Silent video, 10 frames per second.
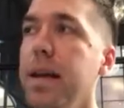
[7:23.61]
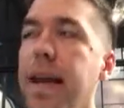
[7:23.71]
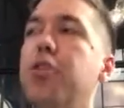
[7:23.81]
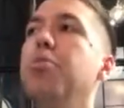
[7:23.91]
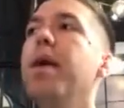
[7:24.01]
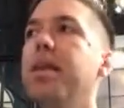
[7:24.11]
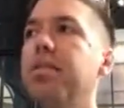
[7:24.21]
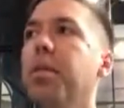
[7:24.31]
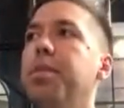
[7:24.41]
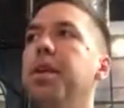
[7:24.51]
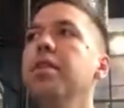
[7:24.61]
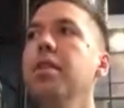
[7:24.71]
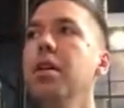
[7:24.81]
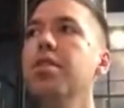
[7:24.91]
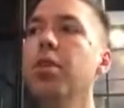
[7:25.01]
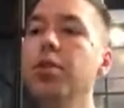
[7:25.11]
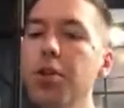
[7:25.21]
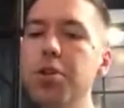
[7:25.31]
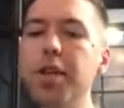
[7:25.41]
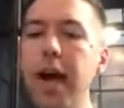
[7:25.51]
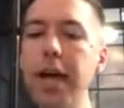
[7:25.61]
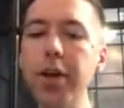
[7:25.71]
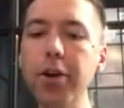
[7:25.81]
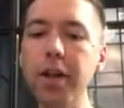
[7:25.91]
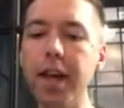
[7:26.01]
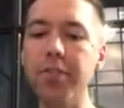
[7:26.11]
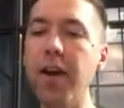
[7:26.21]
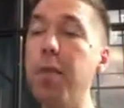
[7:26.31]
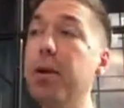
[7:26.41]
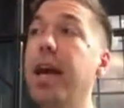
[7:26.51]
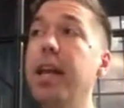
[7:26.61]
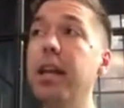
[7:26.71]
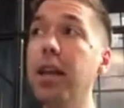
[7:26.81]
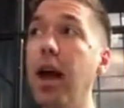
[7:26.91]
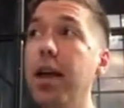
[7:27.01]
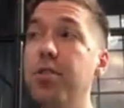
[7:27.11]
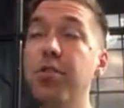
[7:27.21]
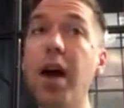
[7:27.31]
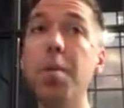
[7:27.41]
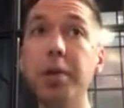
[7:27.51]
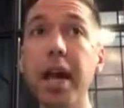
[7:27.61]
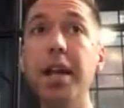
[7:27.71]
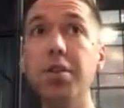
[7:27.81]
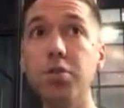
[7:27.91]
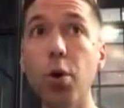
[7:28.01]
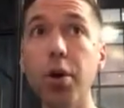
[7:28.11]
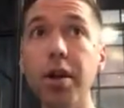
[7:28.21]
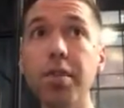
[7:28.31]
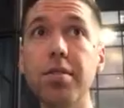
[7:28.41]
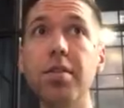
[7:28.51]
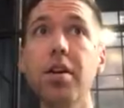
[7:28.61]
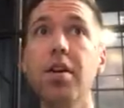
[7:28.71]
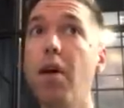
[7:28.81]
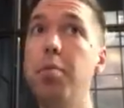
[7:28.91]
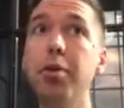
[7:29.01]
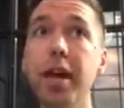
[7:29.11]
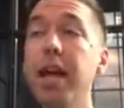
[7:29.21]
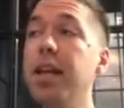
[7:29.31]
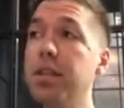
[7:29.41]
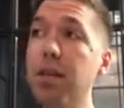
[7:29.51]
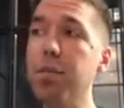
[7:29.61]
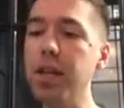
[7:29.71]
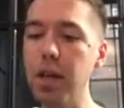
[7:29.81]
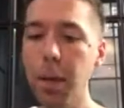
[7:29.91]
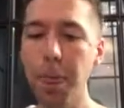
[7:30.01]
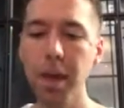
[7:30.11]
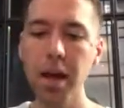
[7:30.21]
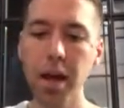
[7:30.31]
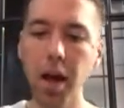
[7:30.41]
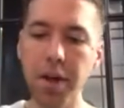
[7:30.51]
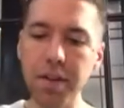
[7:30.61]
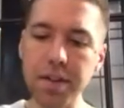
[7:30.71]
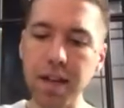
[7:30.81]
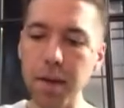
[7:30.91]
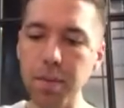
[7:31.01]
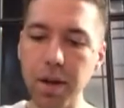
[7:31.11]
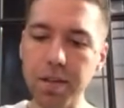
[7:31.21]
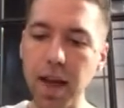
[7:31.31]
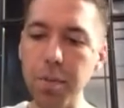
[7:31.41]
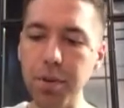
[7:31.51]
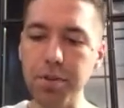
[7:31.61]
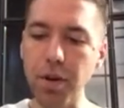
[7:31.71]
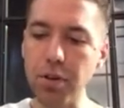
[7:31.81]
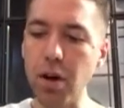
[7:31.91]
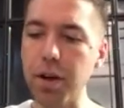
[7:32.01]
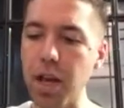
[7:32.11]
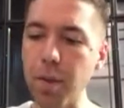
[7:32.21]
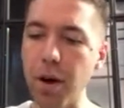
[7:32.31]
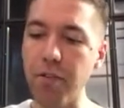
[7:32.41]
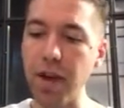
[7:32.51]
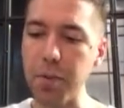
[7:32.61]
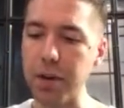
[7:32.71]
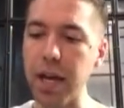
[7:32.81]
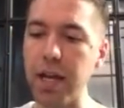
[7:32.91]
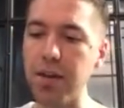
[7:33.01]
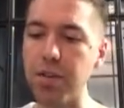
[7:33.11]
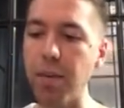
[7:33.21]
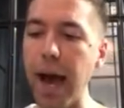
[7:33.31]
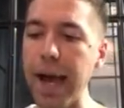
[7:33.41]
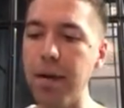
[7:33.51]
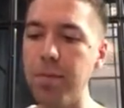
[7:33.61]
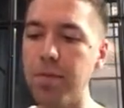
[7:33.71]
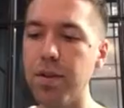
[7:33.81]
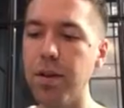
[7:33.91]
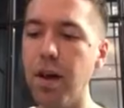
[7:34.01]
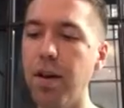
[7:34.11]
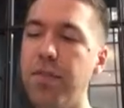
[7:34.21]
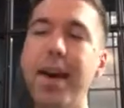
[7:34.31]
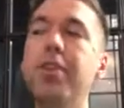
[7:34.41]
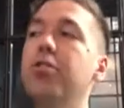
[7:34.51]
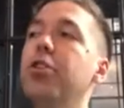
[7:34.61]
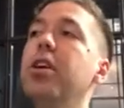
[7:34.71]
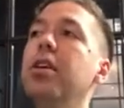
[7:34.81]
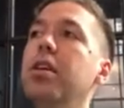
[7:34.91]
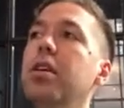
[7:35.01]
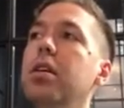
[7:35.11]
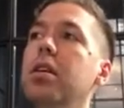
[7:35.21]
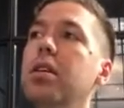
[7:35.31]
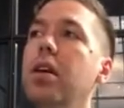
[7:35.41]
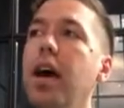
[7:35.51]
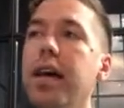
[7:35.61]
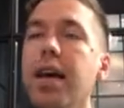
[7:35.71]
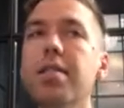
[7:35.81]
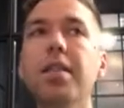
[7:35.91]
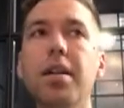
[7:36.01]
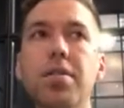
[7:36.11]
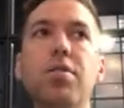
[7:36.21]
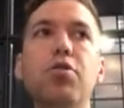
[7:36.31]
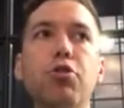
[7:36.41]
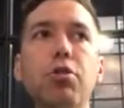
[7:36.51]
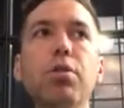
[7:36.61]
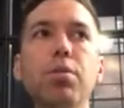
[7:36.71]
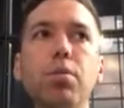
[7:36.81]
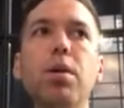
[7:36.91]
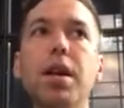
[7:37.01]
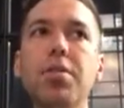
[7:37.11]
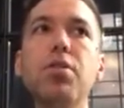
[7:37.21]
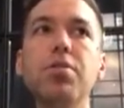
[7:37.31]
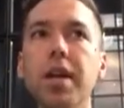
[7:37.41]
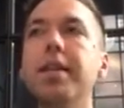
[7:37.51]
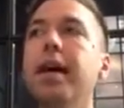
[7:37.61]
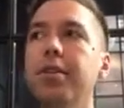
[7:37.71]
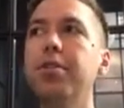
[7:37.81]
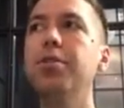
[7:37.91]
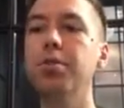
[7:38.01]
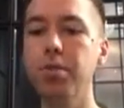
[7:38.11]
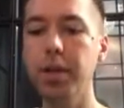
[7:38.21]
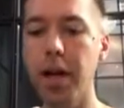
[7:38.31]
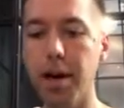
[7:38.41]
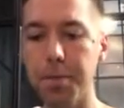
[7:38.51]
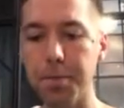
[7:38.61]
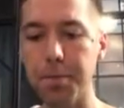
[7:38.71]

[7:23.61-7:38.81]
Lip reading: Yeah, to make something. So usually I hear it like fabricating lies or fabricating stories, fabricating something. In this example, it's talking about fabricating some items in the factory. I guess that's true. It's used like that too, yeah.